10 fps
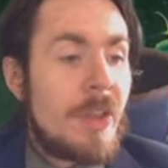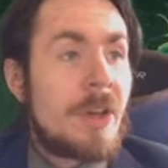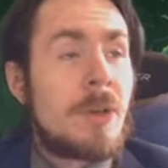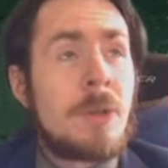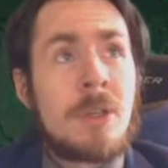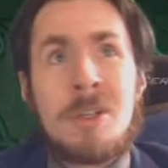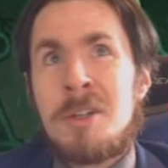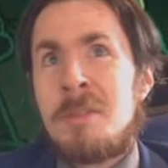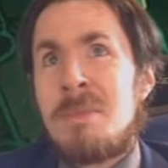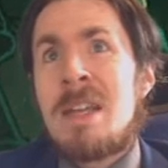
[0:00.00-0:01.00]

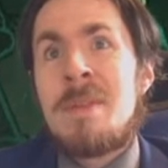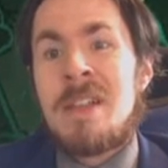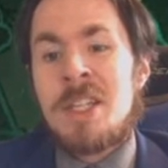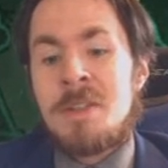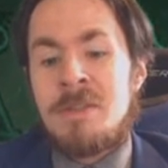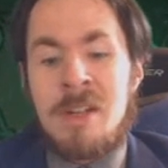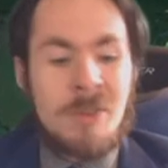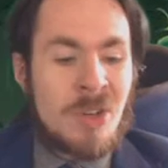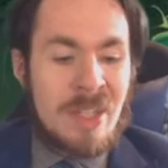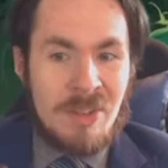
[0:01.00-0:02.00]
or maybe it lasted
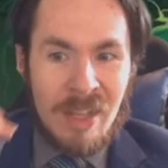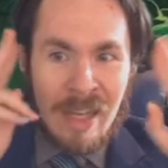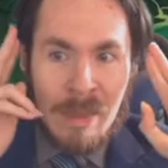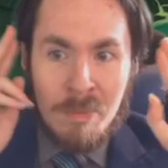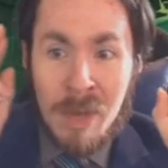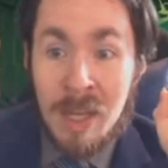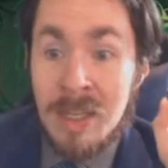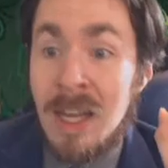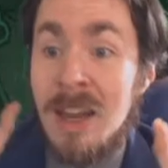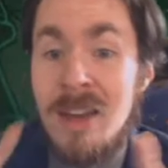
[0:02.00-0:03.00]
forever, you just have to kind of keep in
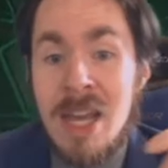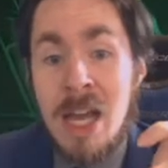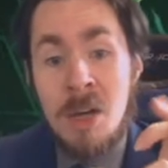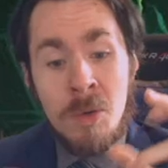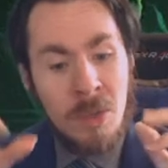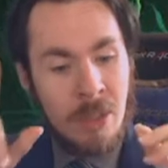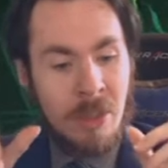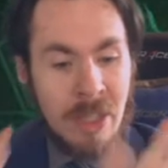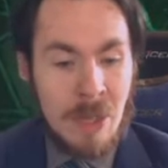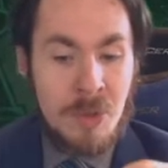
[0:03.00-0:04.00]
mind. Now, there
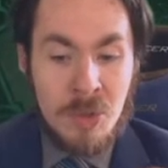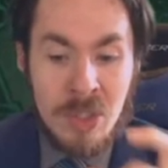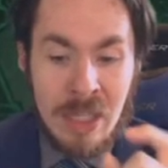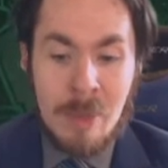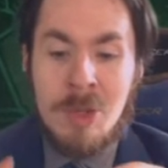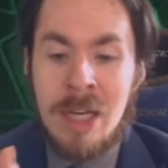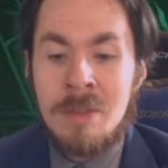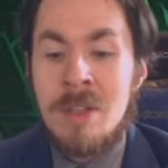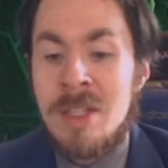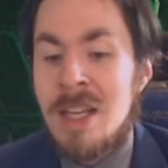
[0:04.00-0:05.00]
are counters to keep track
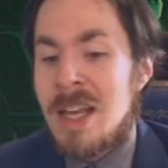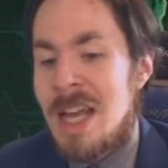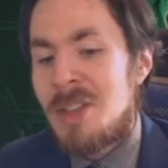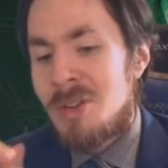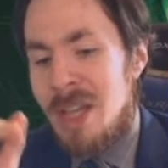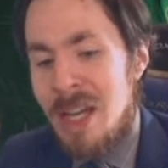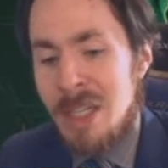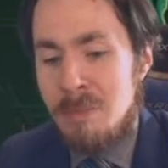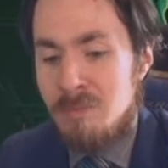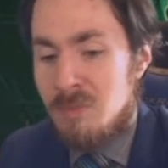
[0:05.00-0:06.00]
of this, and they're kind
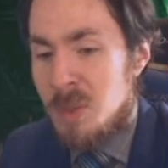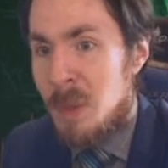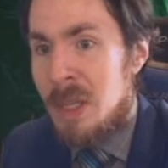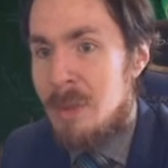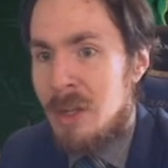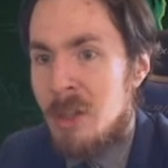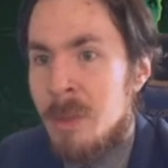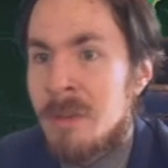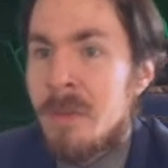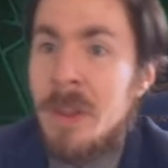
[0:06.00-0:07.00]
of spreading them out a little
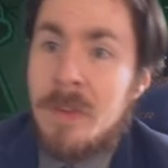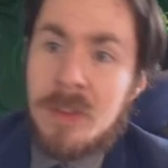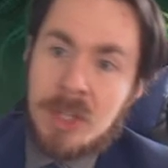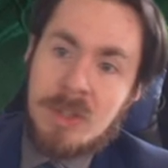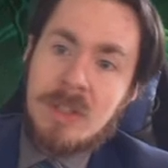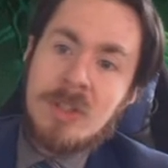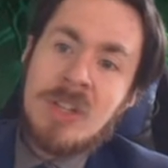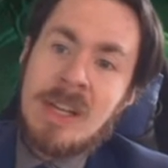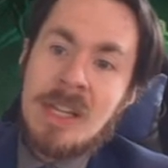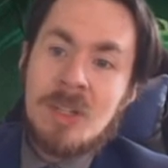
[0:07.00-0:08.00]
bit. Crystalline
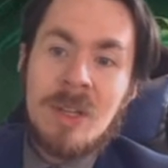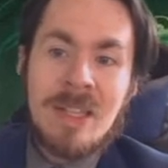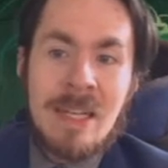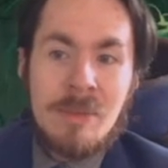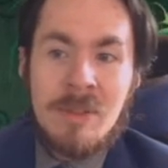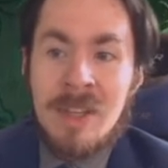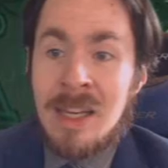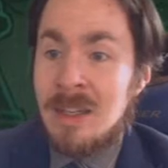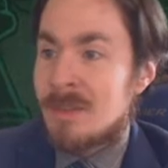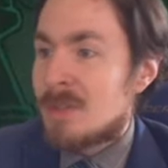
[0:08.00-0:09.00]
Giant is a good example of
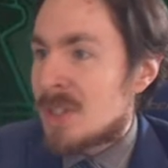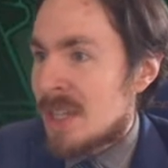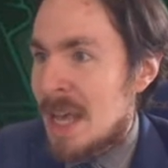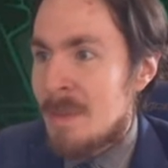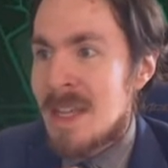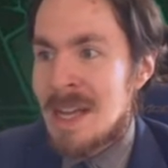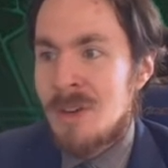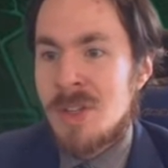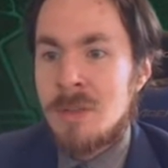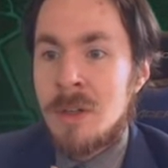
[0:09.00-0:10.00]
that, of just how many
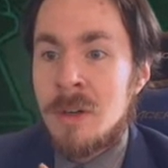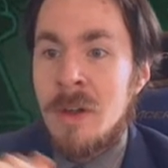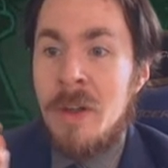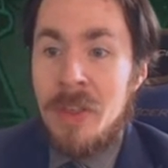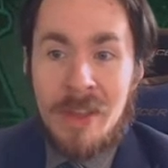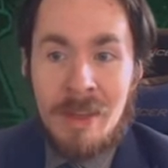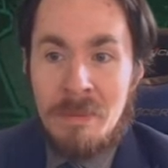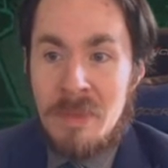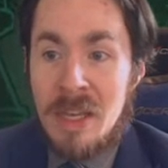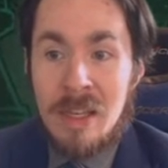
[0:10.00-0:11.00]
counters there are.
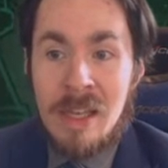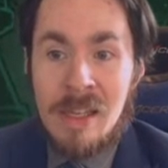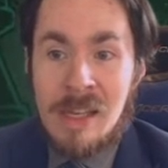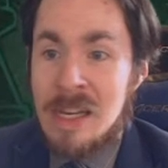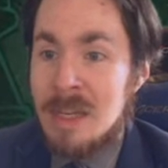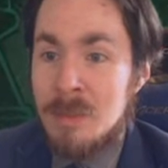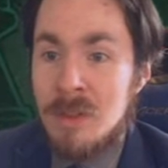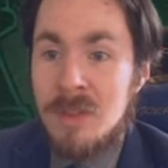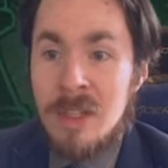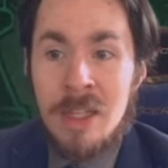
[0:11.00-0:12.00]
He can get any number
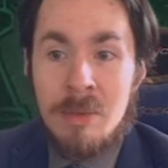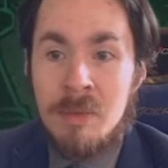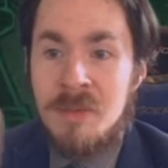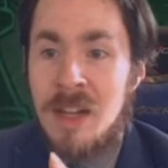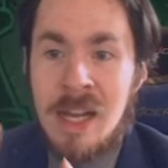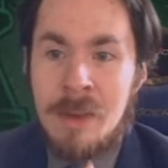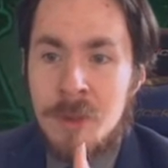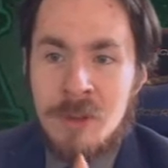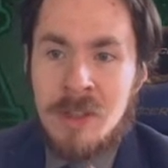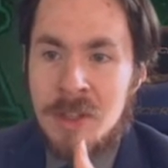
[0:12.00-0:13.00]
of things from Flying,
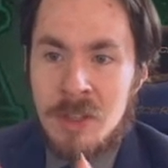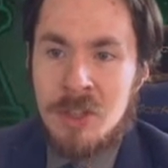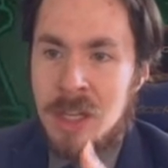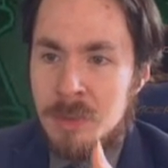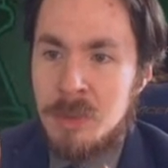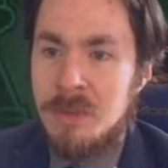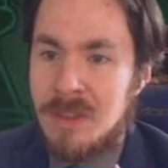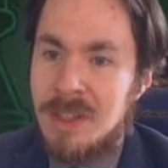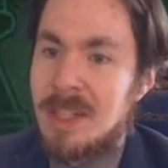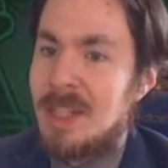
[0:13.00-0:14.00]
First Strike, Death Touch, Hexproof,
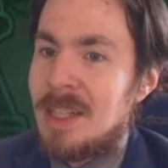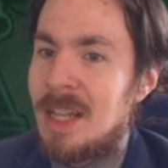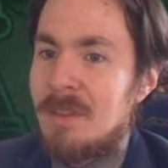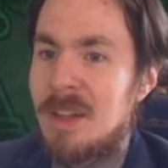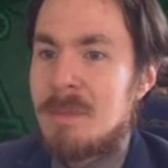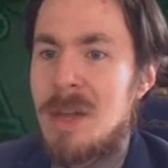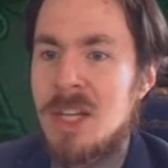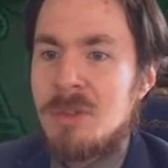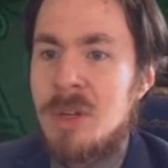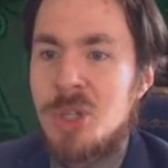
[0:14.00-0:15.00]
Lifelink,
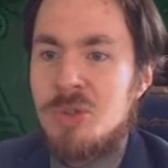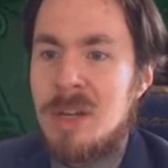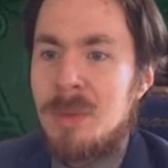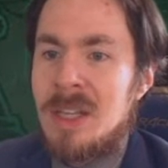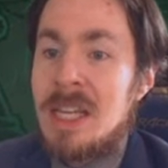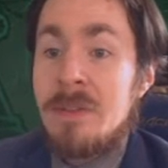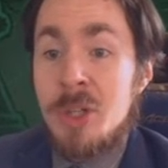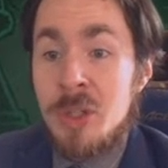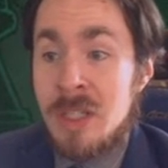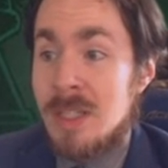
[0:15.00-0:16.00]
Menace, Reach, Trample, and
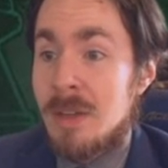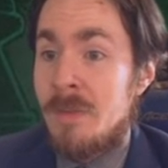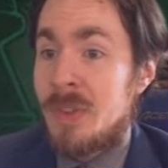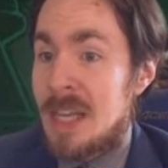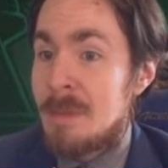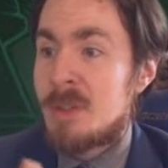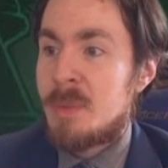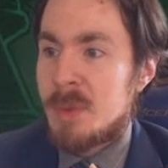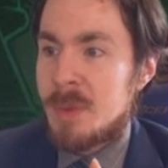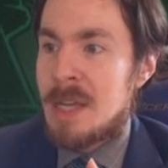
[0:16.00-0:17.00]
Vigilance. And
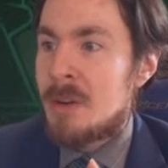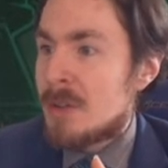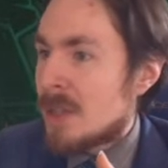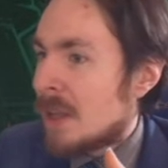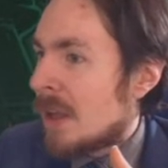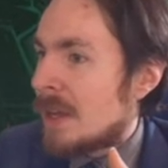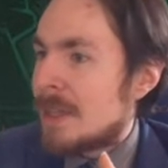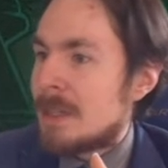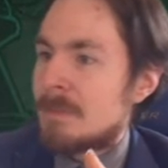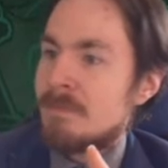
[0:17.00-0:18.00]
+1/+1 counters.
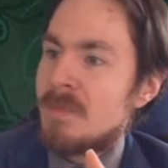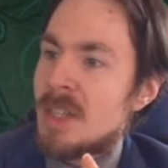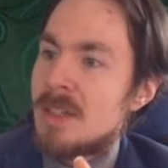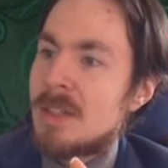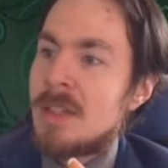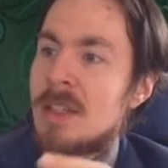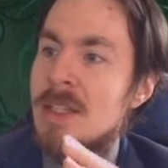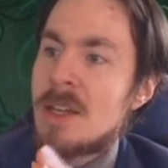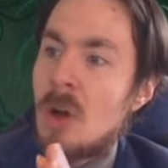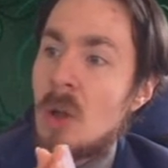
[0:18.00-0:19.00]
Let's see, is
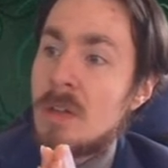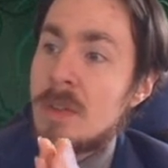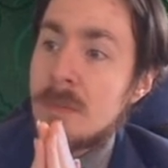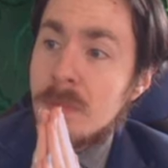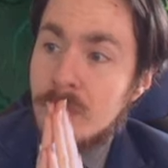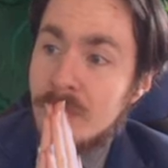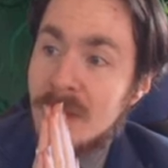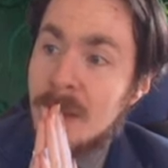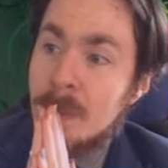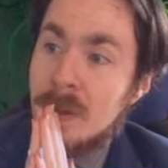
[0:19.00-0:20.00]
that all of them?
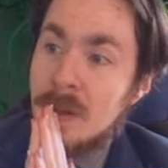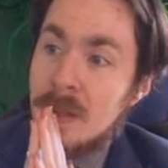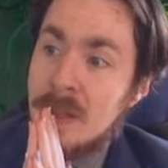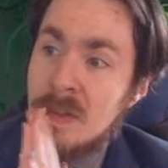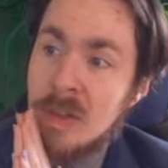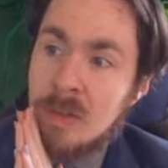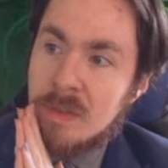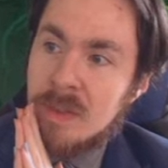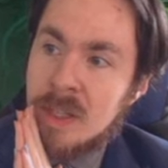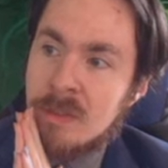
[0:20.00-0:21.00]
I believe that are all.
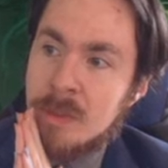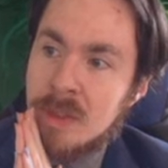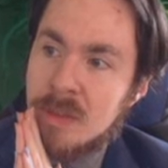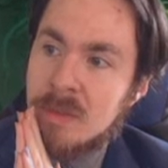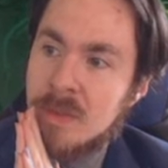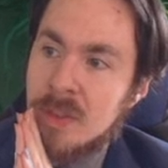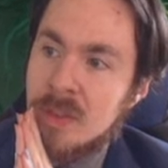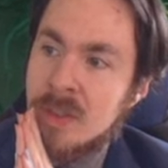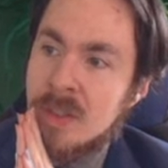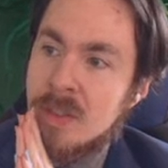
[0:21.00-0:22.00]
Flying, Trample,
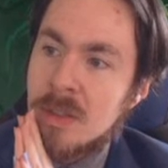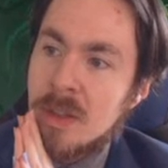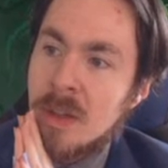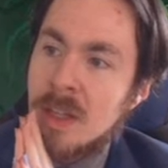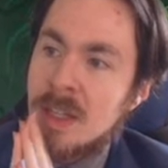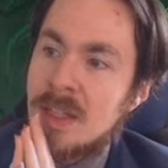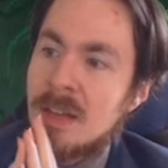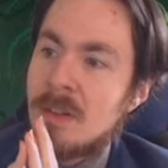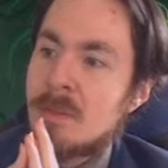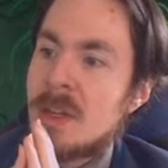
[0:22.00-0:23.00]
Vigilance,
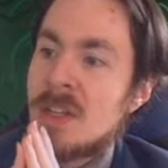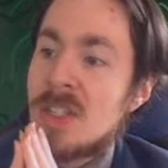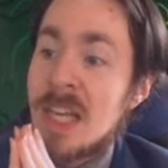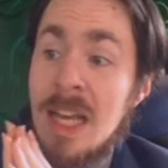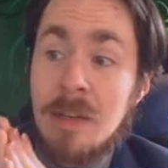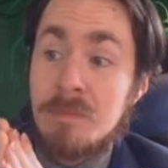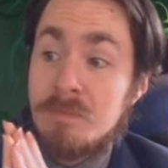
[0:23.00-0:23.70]
Lifelink, Menace. Yeah.